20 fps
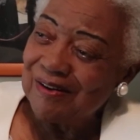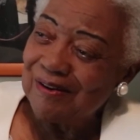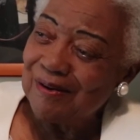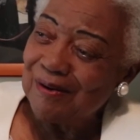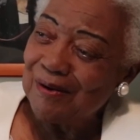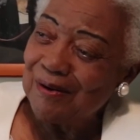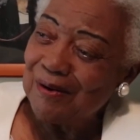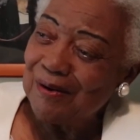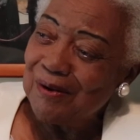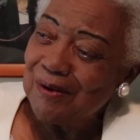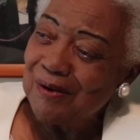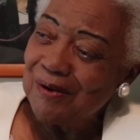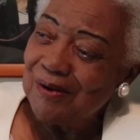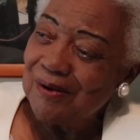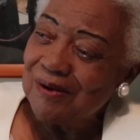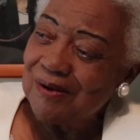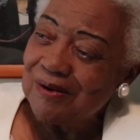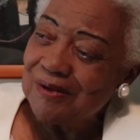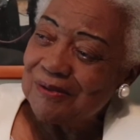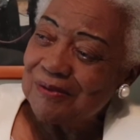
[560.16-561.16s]
That's great.
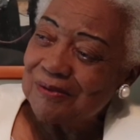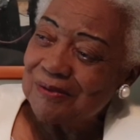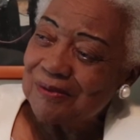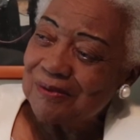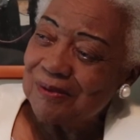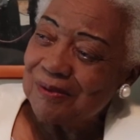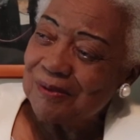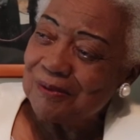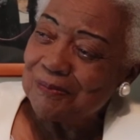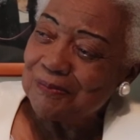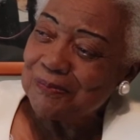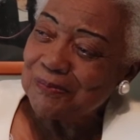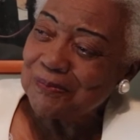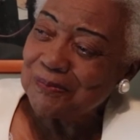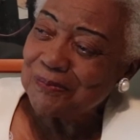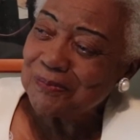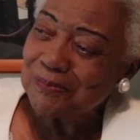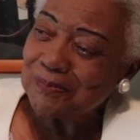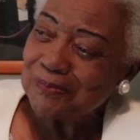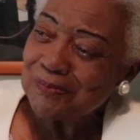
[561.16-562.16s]
She's
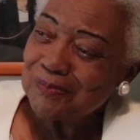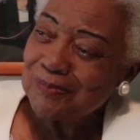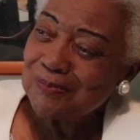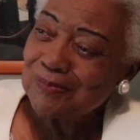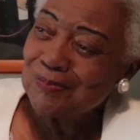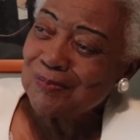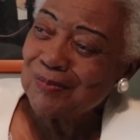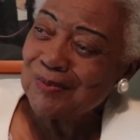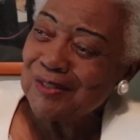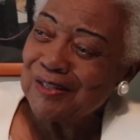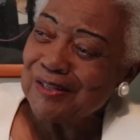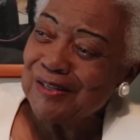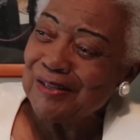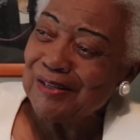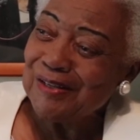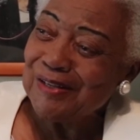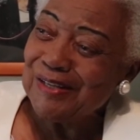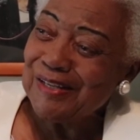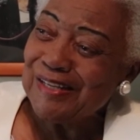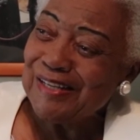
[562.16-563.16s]
beautiful. I love her
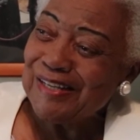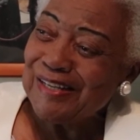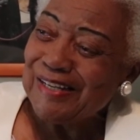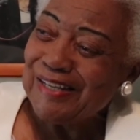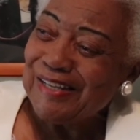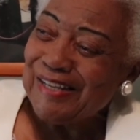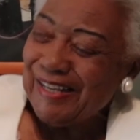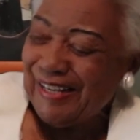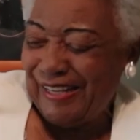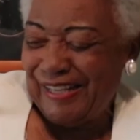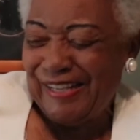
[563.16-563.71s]
glasses.